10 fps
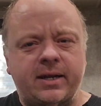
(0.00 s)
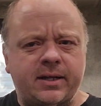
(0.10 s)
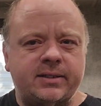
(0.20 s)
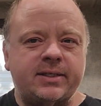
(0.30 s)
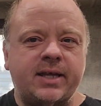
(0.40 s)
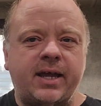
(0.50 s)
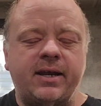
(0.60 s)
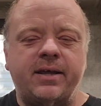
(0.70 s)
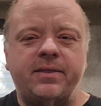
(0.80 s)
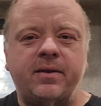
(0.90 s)
I didn't
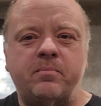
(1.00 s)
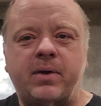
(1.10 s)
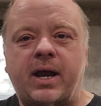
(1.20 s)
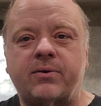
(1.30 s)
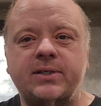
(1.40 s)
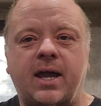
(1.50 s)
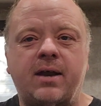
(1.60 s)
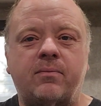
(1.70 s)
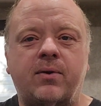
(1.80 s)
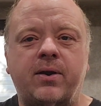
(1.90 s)
say nothing, but I was
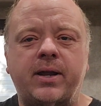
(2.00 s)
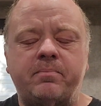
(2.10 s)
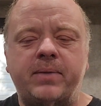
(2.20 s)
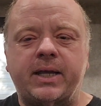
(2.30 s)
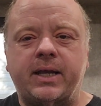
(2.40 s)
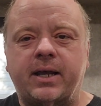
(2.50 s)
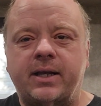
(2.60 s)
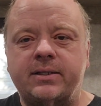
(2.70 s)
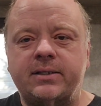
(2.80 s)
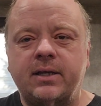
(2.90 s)
kind of worried
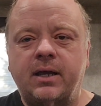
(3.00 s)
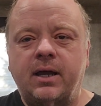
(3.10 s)
because